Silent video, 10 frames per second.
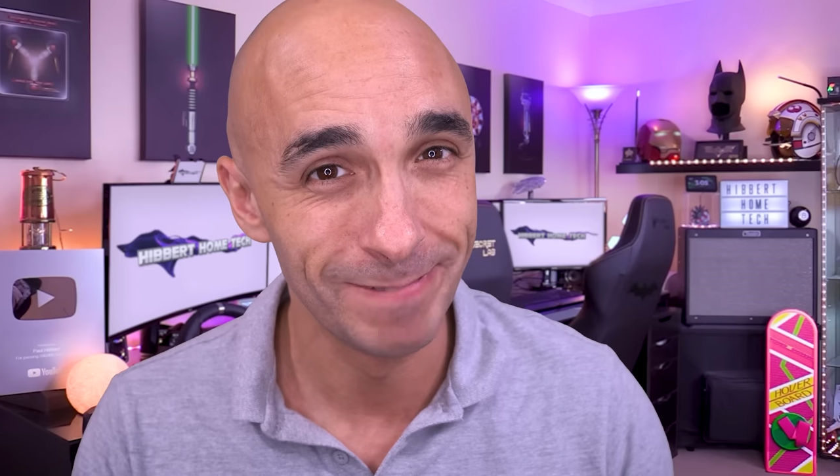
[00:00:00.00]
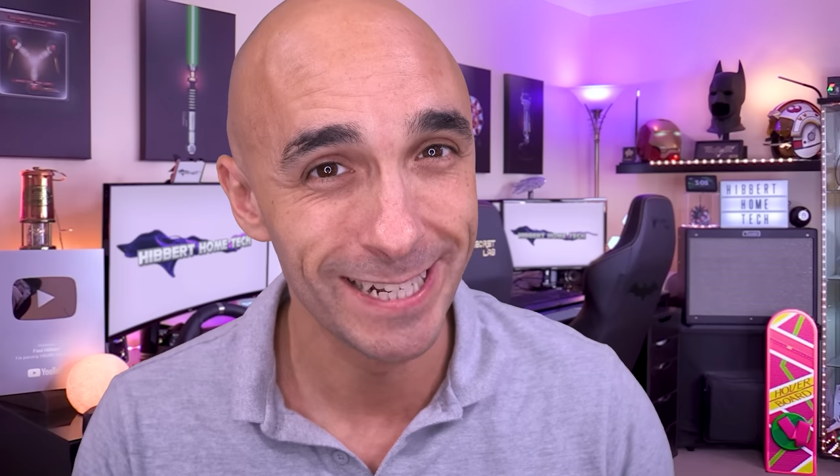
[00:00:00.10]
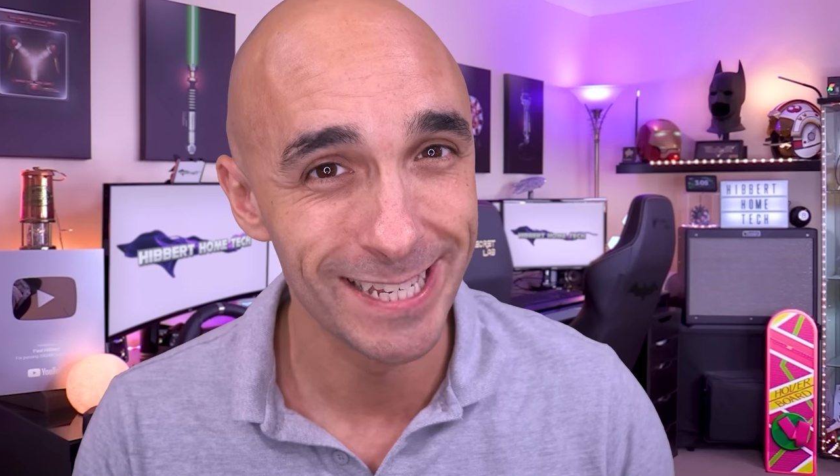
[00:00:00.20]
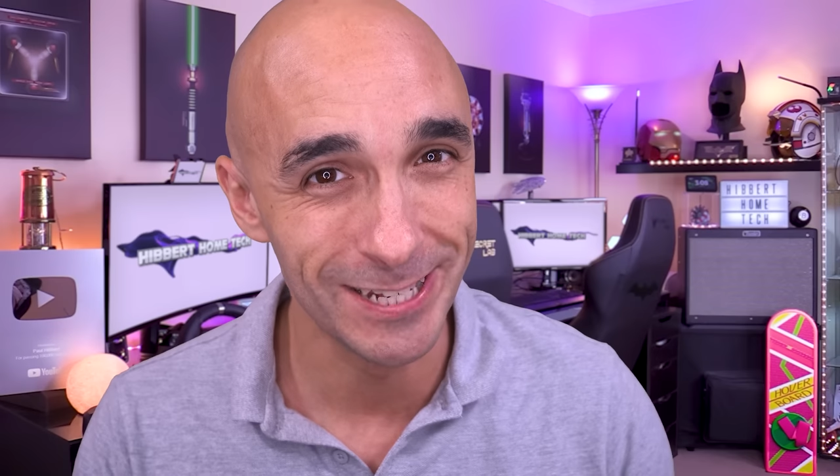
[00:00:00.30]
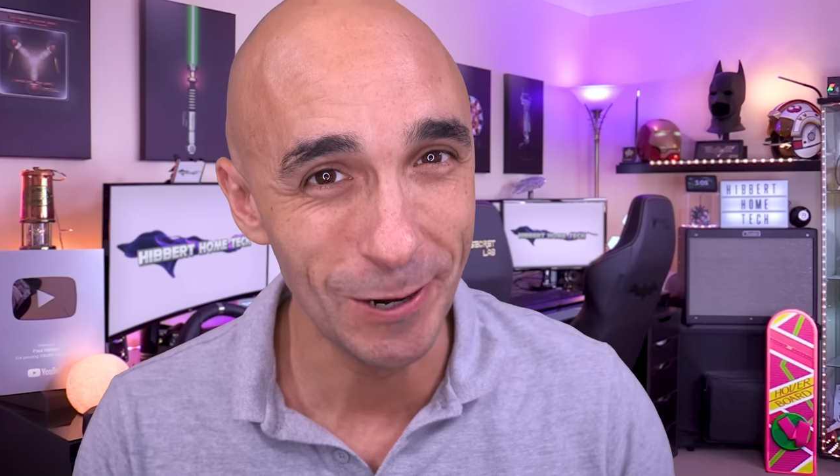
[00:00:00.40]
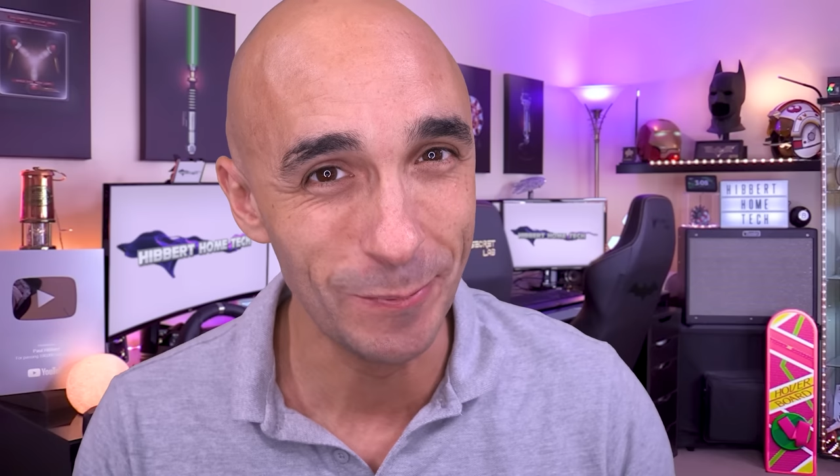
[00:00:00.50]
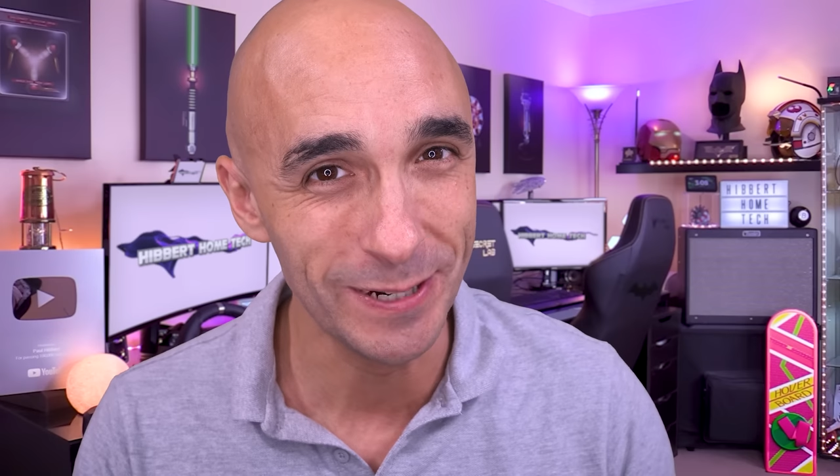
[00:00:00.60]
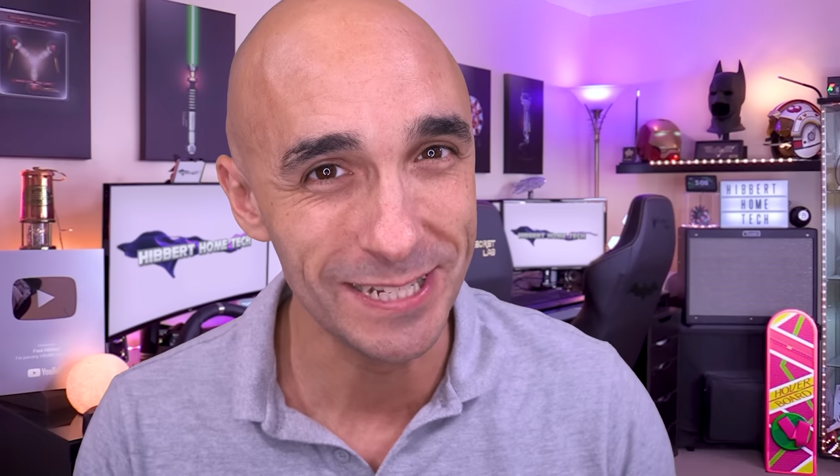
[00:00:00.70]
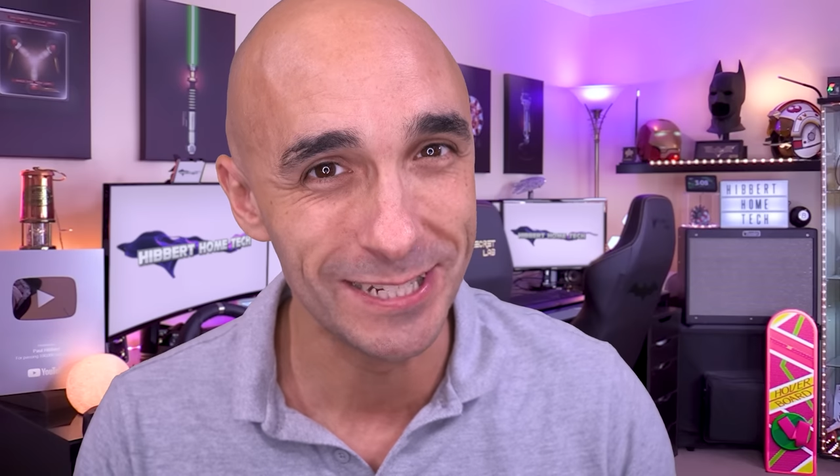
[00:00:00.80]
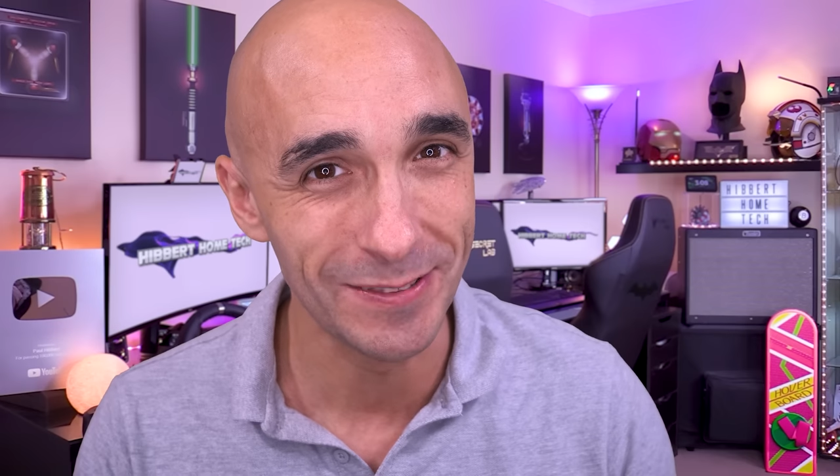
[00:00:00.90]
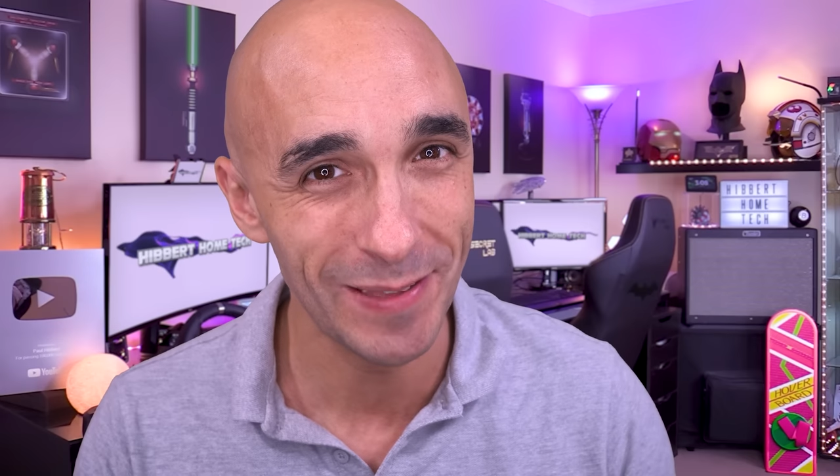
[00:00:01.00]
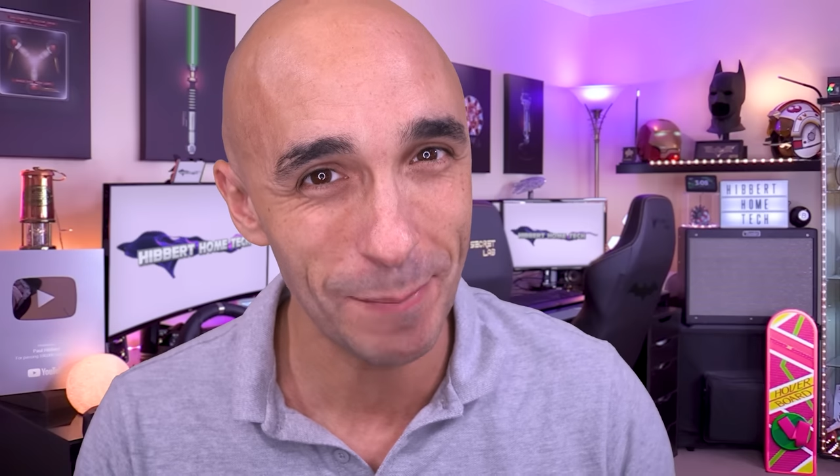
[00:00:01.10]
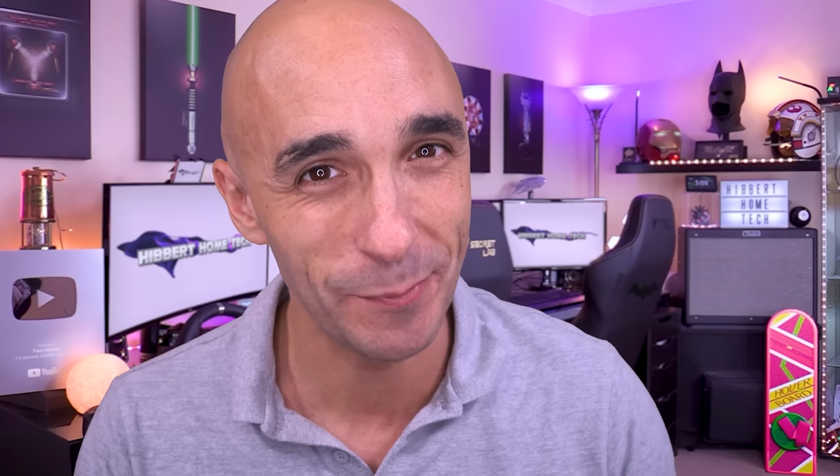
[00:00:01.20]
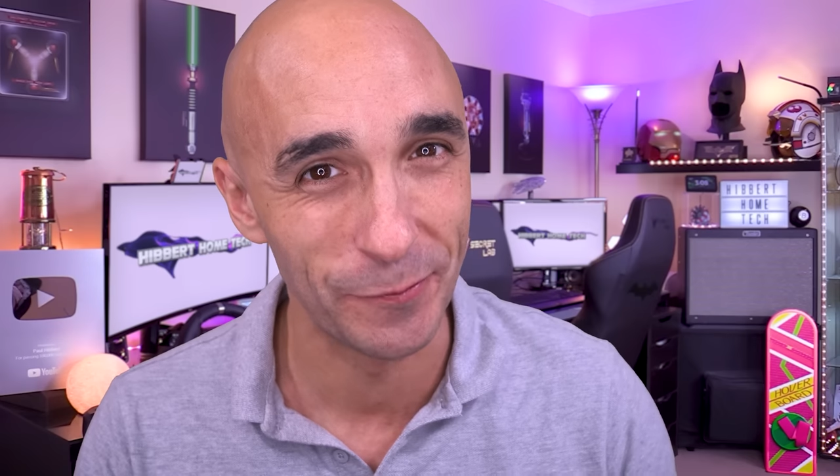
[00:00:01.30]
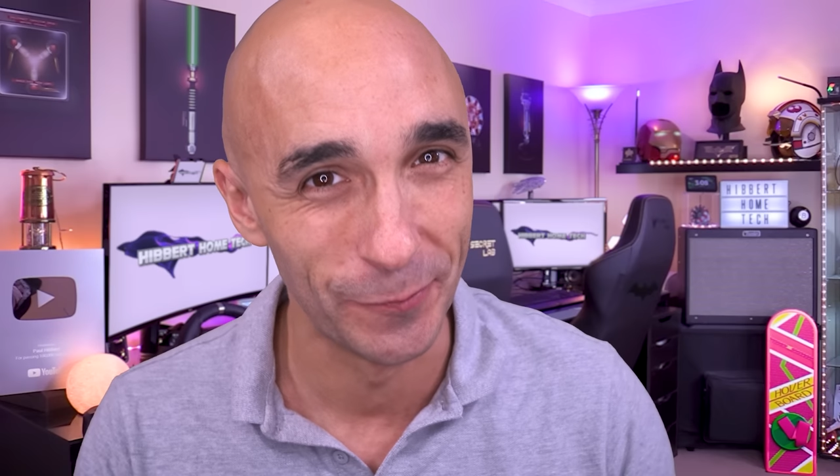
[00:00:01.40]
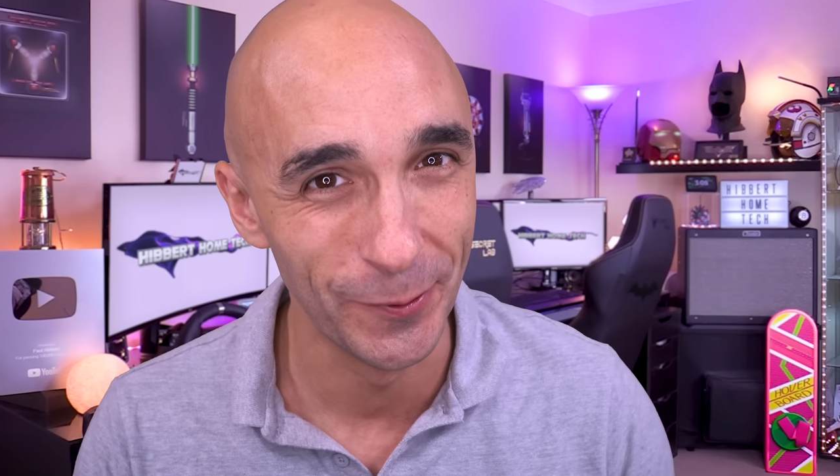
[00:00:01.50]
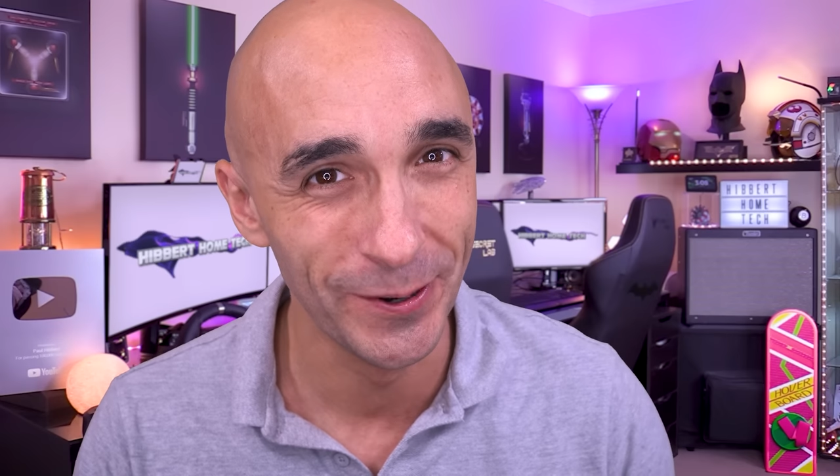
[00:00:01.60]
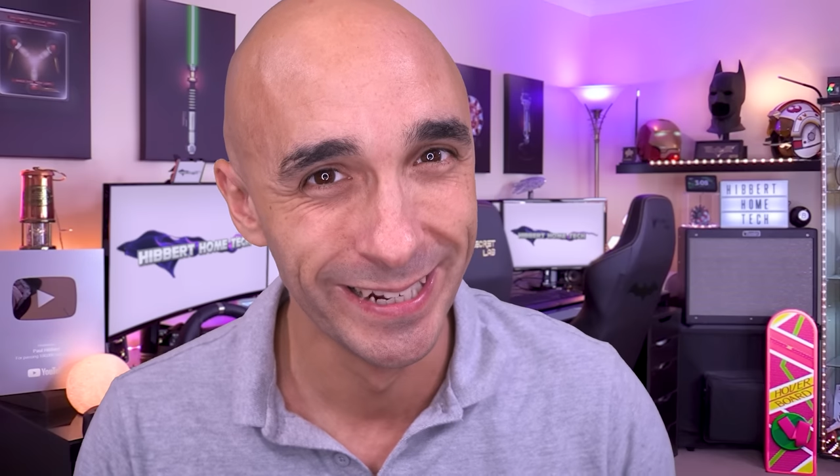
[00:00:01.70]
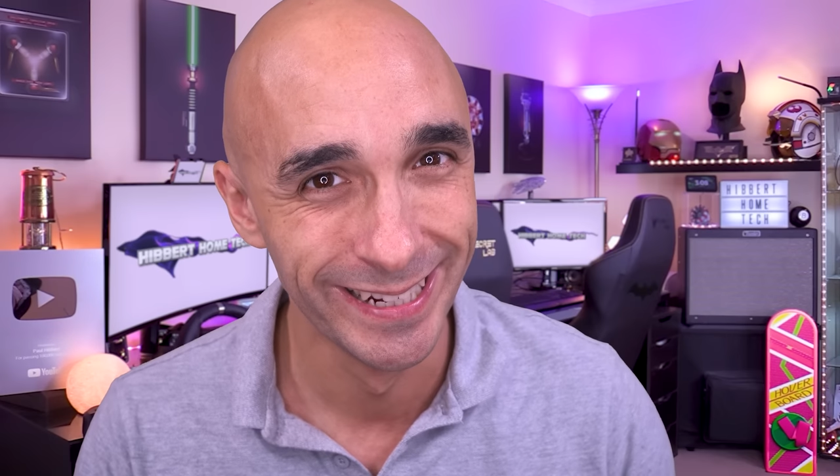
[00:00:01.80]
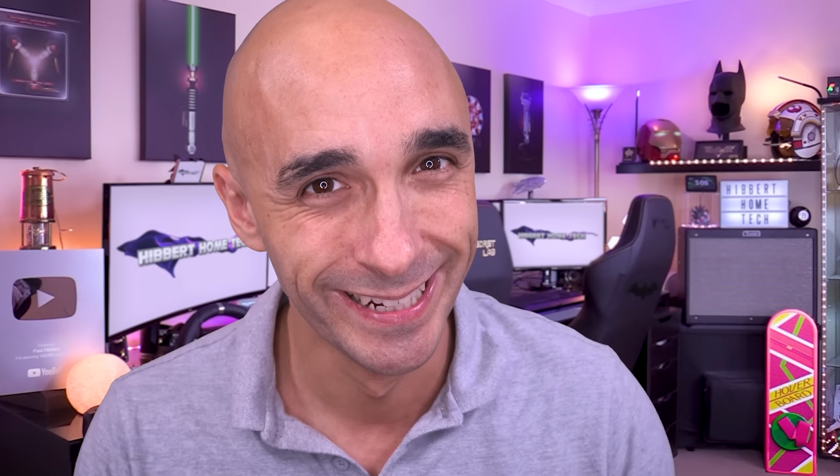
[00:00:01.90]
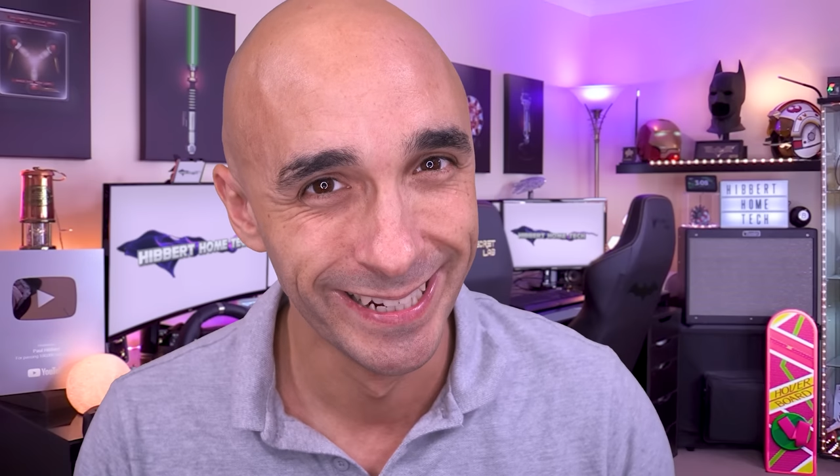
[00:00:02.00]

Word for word: because nobody's done that before.